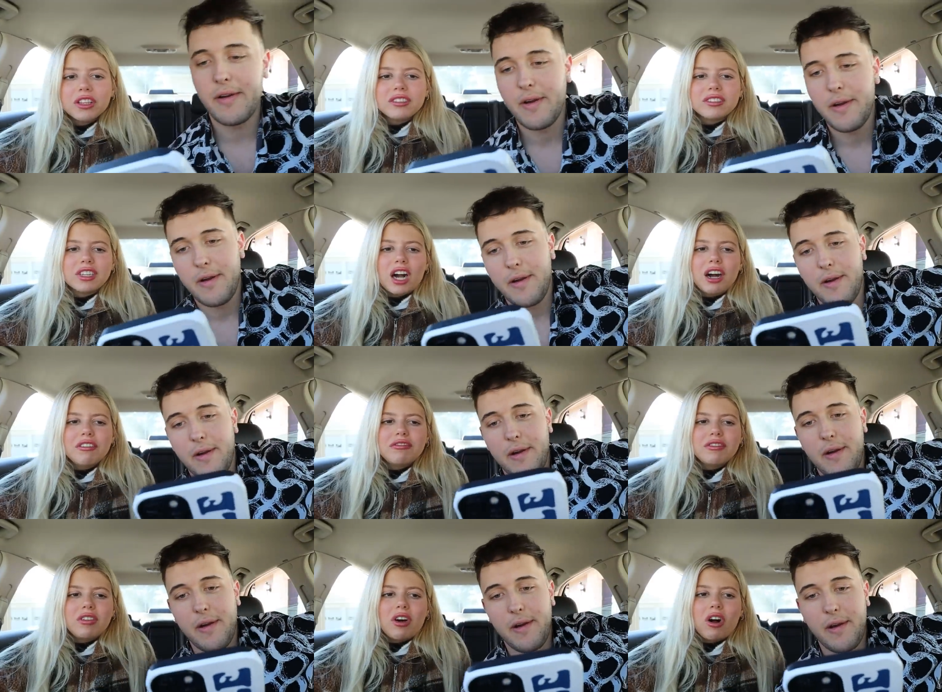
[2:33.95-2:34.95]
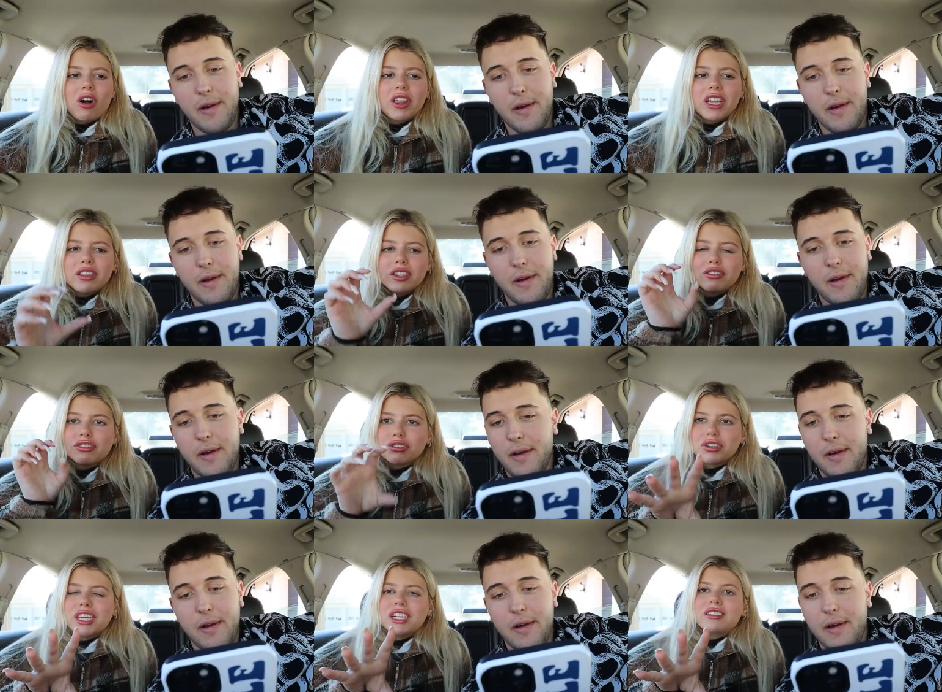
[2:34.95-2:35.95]
Speaker 1: the stuff all like the
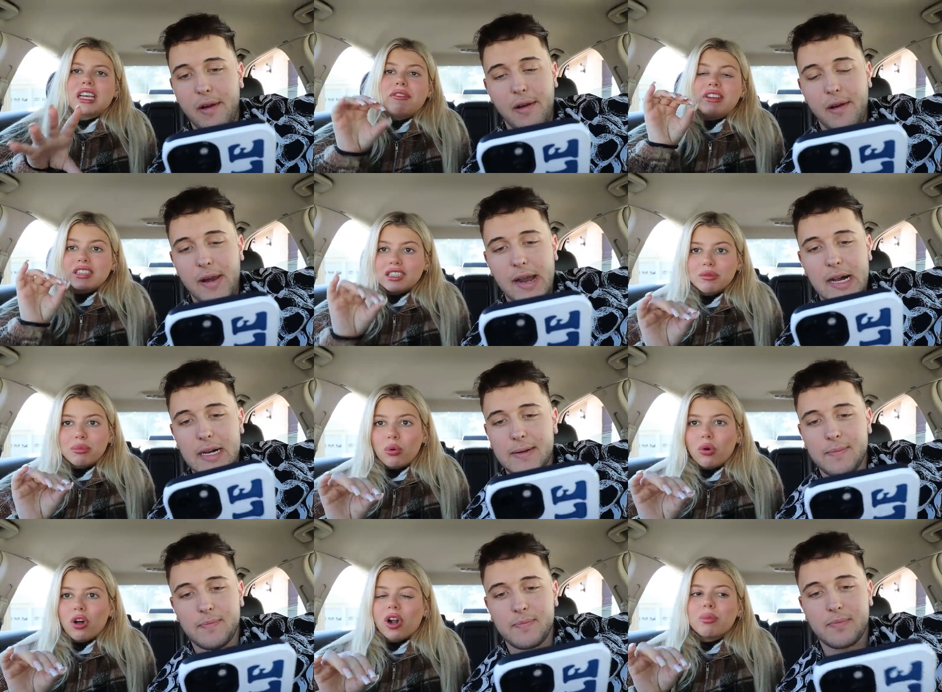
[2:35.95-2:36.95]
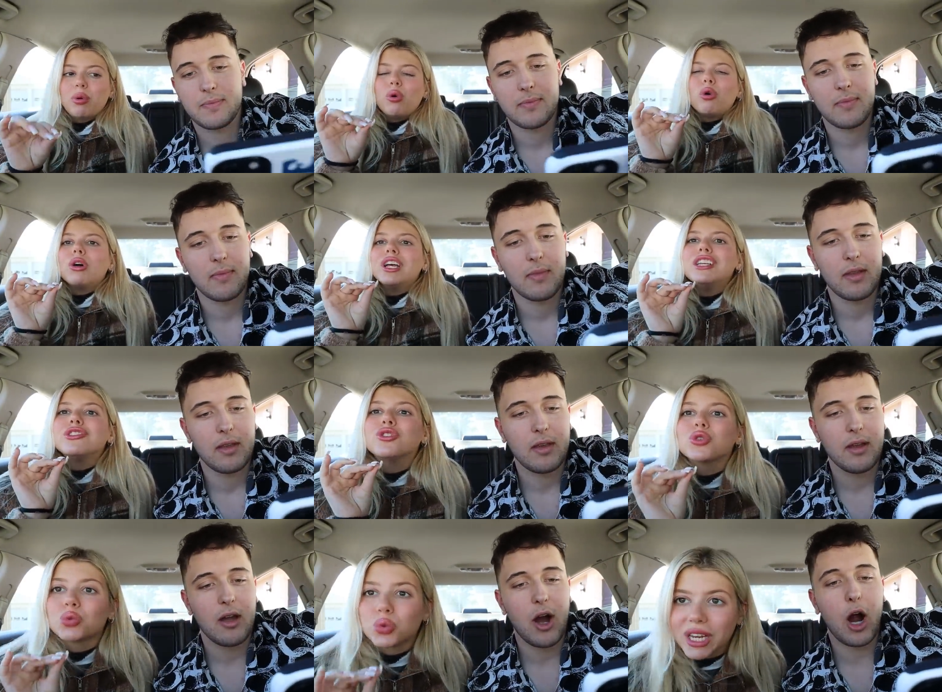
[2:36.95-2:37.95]
screen and stuff is in the pool. Our pool
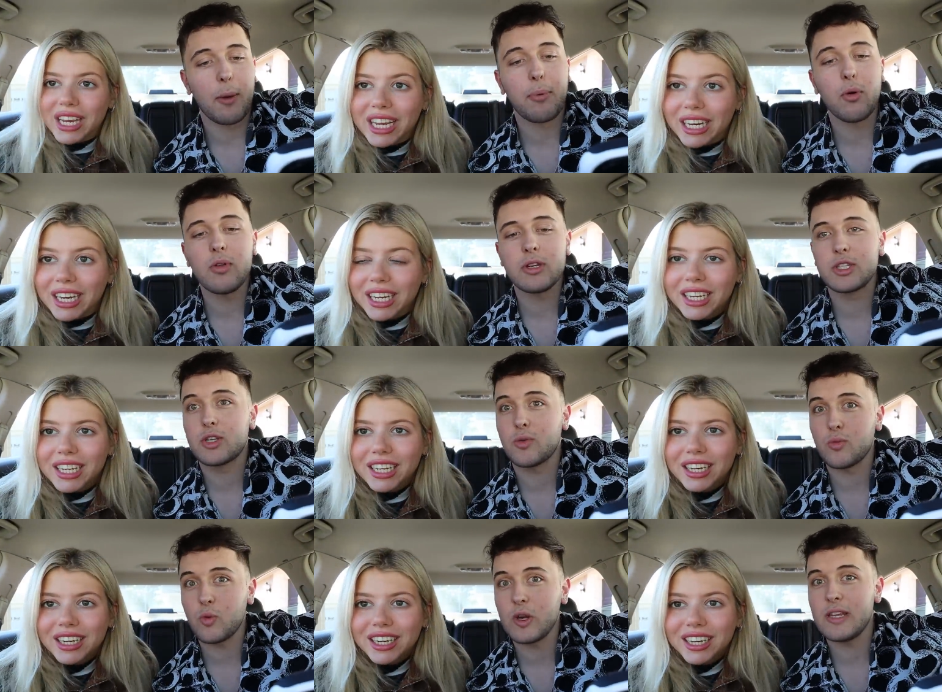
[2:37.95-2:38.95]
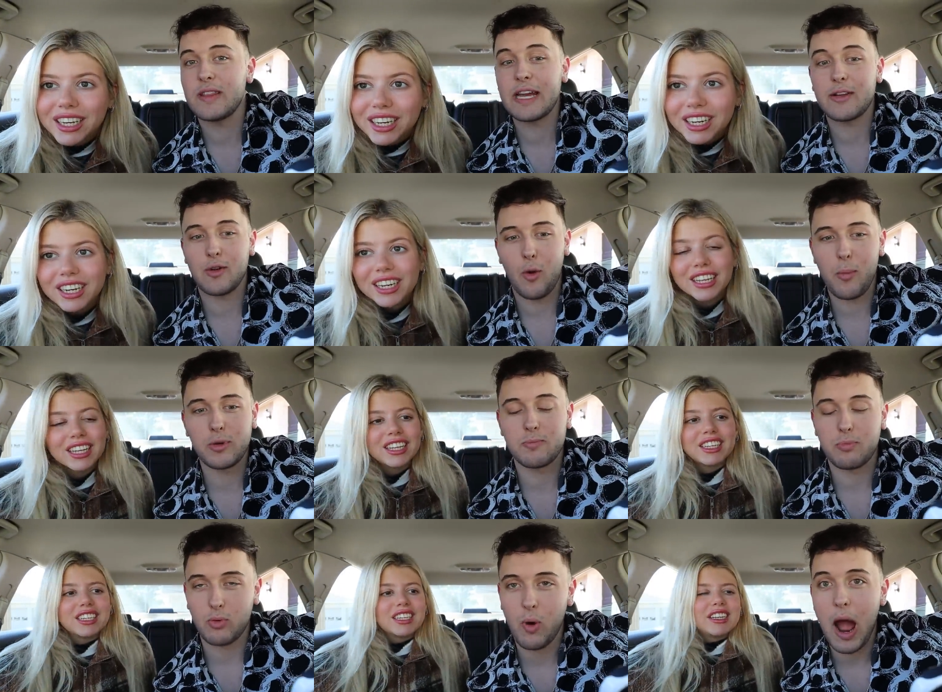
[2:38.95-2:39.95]
is green. Our pool
Speaker 2: is green, like
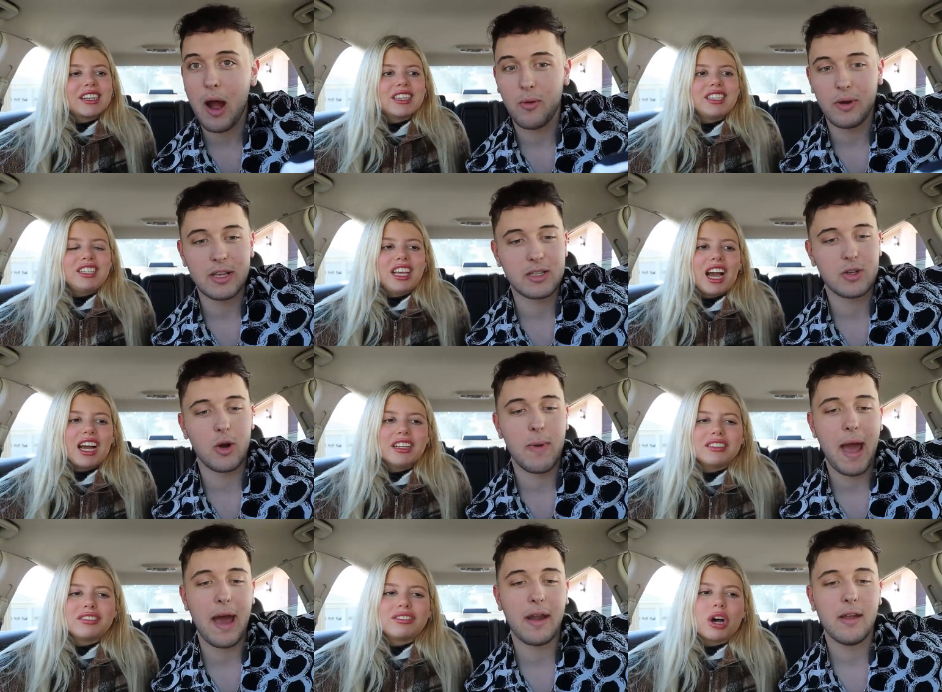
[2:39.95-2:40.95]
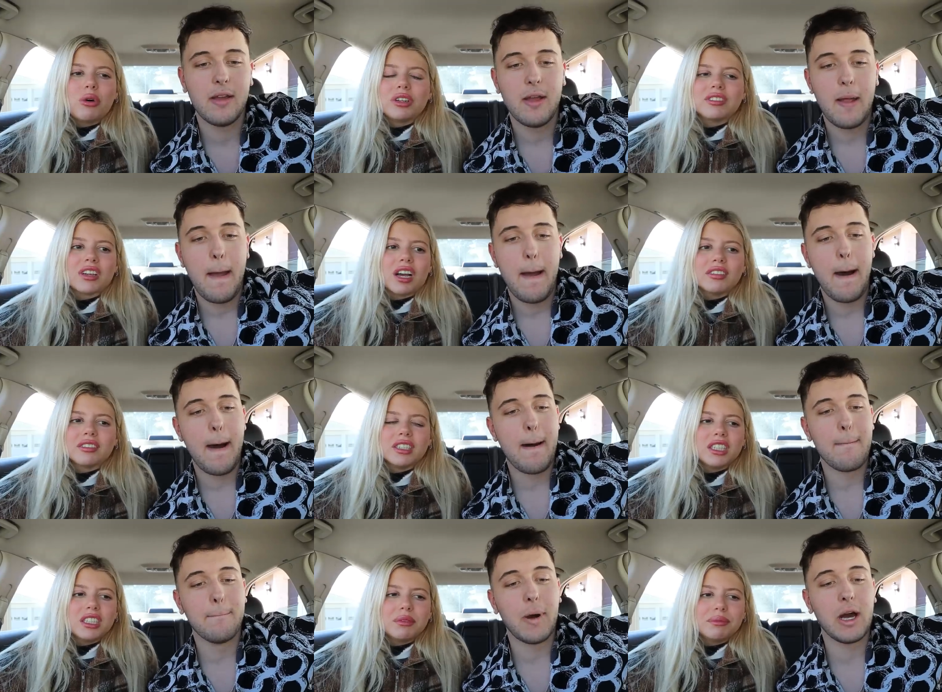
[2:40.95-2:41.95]
almost brown. It's yeah, so bad. It's so disgusting.
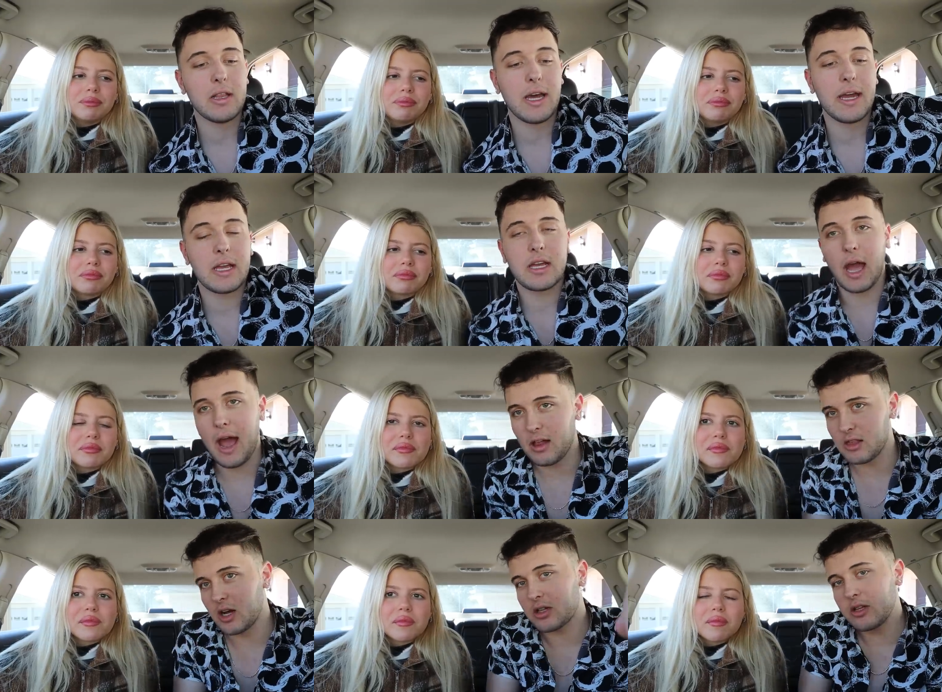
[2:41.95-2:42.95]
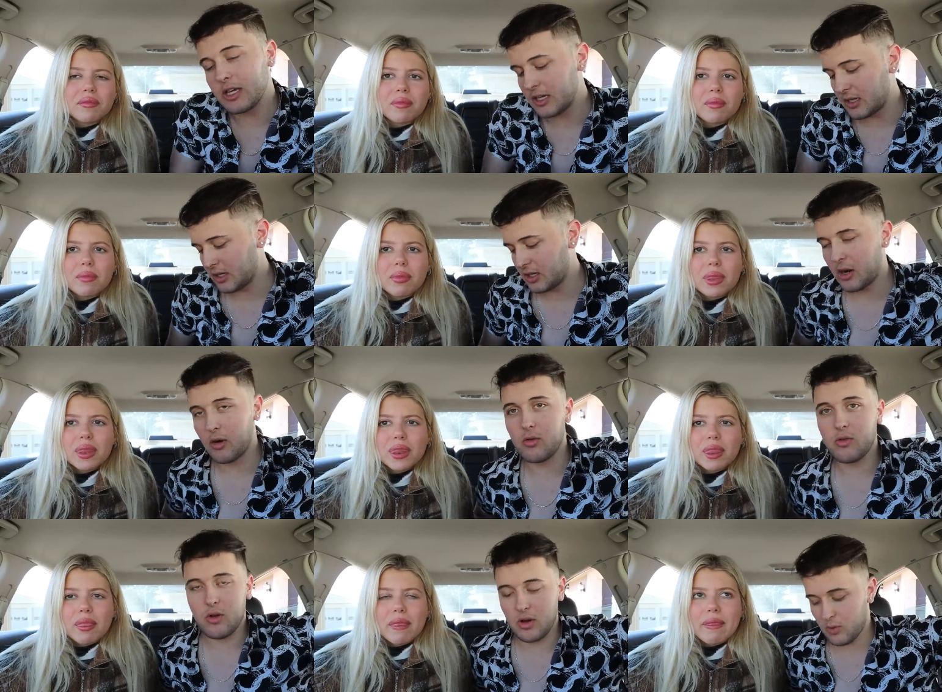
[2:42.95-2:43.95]
Um, but like, at, uh, luckily, you
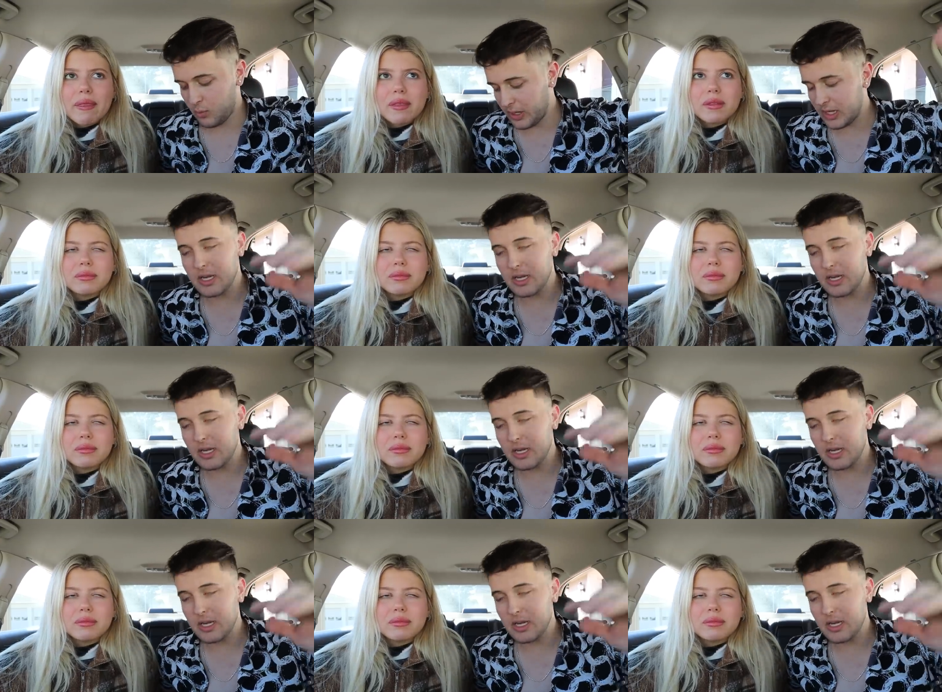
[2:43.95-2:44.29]
know, we